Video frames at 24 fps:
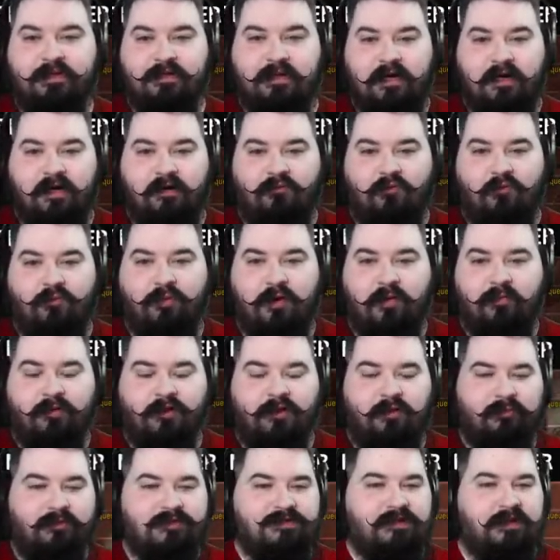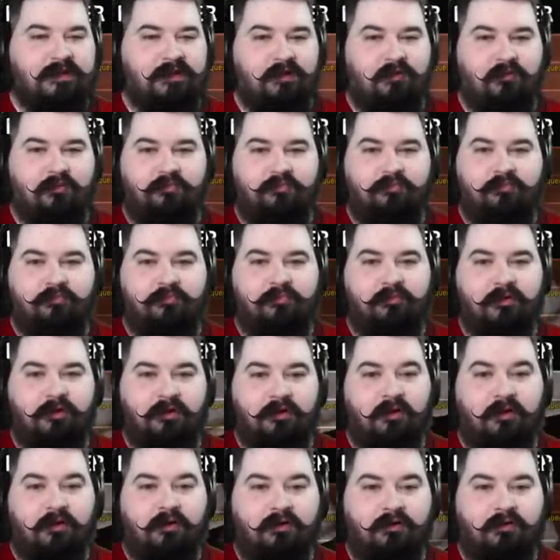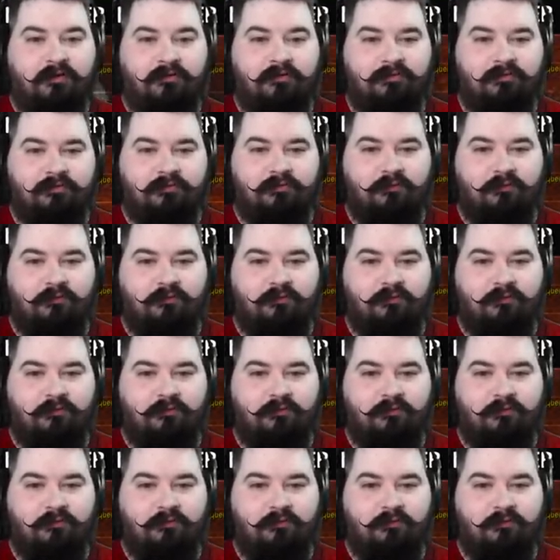Uh, we're probably gonna be taking our uh,